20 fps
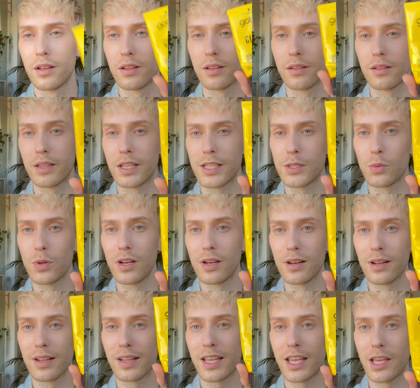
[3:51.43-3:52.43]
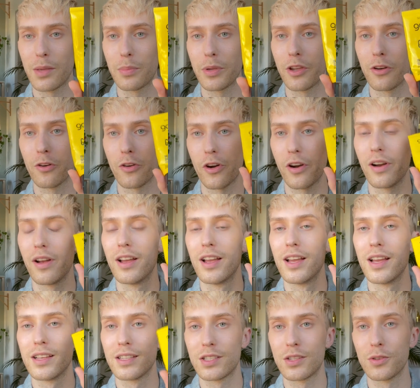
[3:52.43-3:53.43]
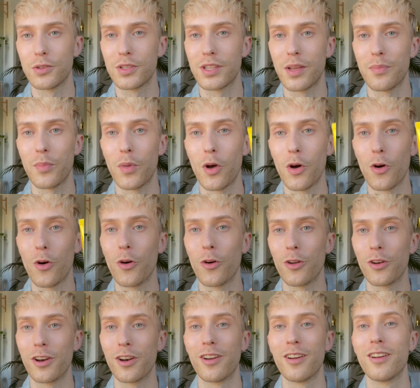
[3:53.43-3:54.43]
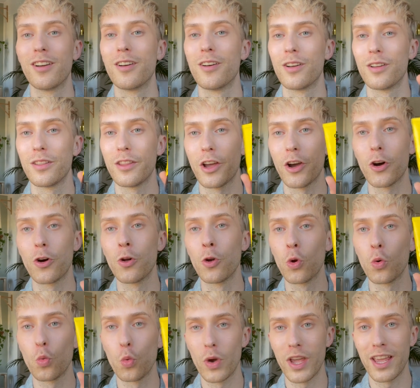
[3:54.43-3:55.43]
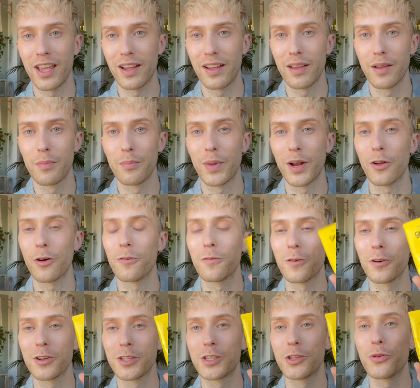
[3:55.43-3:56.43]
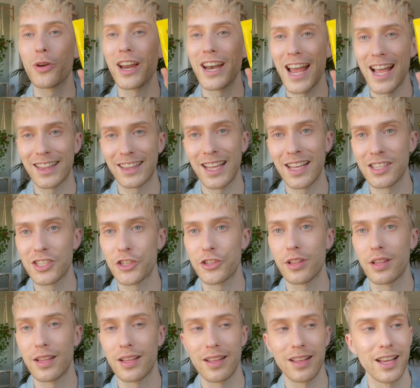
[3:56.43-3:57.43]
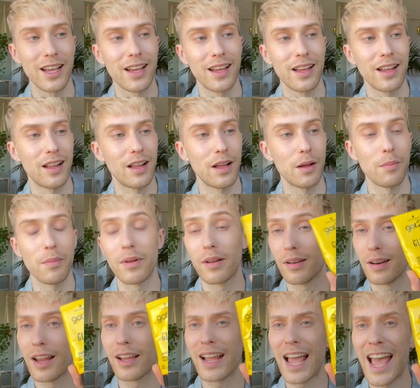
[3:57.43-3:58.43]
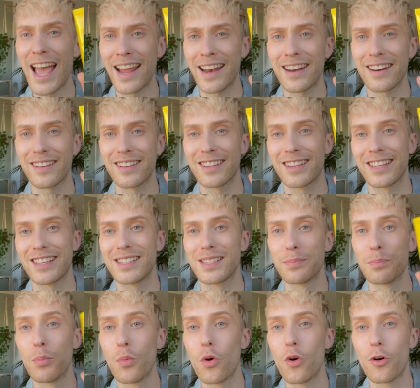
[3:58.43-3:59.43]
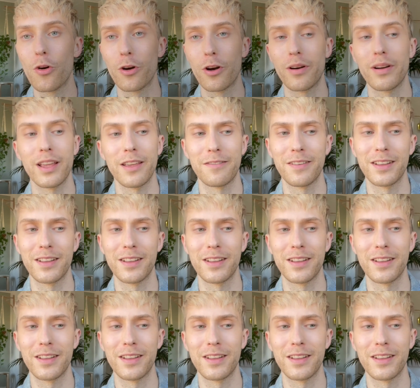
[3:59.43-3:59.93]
this will keep your system on the whole week. But of course you can attach, like add this more if